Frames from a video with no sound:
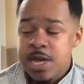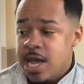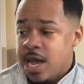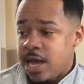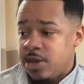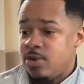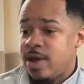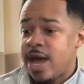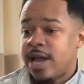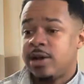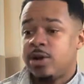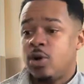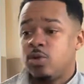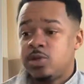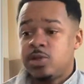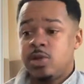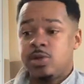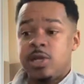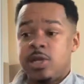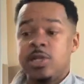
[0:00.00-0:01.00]
And you got to go
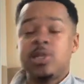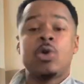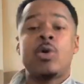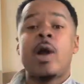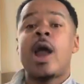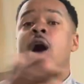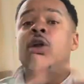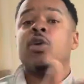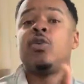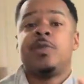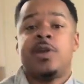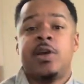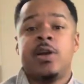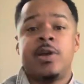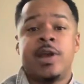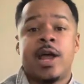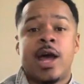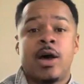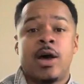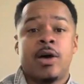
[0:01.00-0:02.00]
to this crowd over here
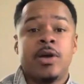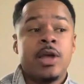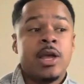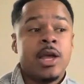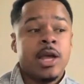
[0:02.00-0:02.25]
now.